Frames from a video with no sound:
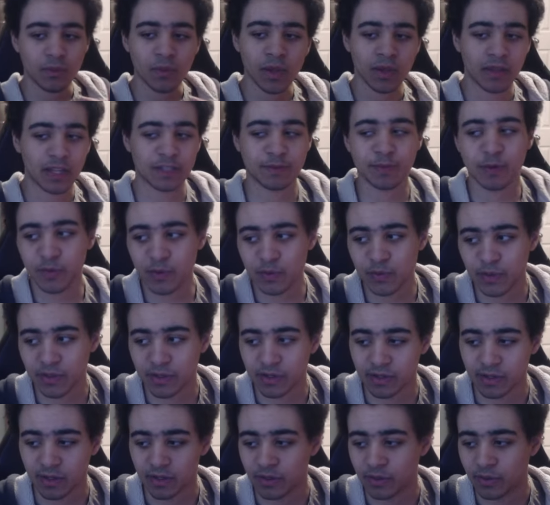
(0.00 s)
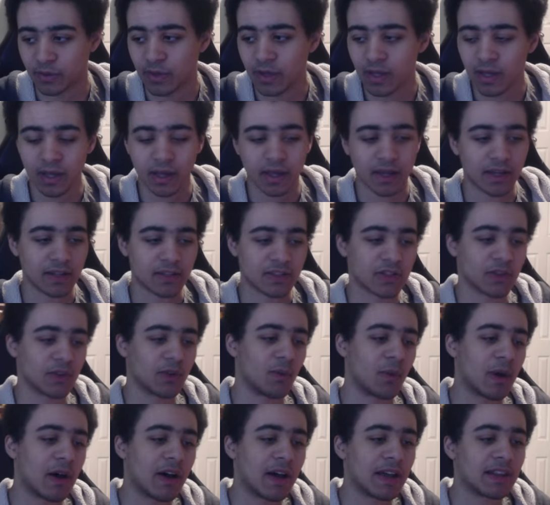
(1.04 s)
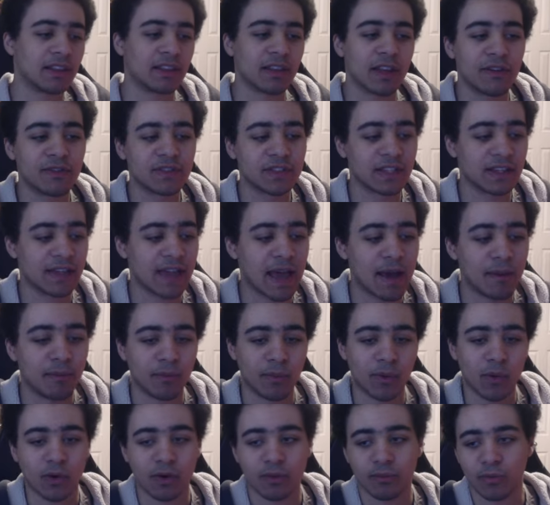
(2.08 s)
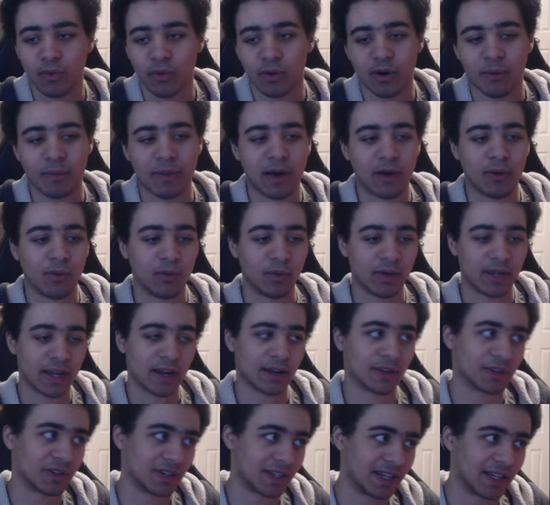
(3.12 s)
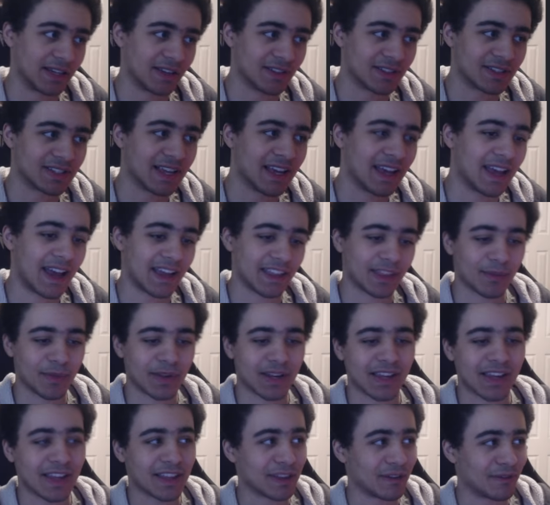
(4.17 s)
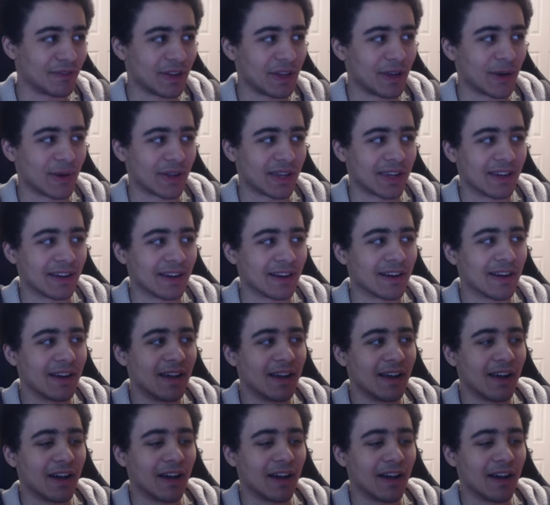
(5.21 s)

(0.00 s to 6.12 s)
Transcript: That's pretty much what you're going to do. And so while I'd love to yap more and more about character gears, I think I'm going to cut the video here.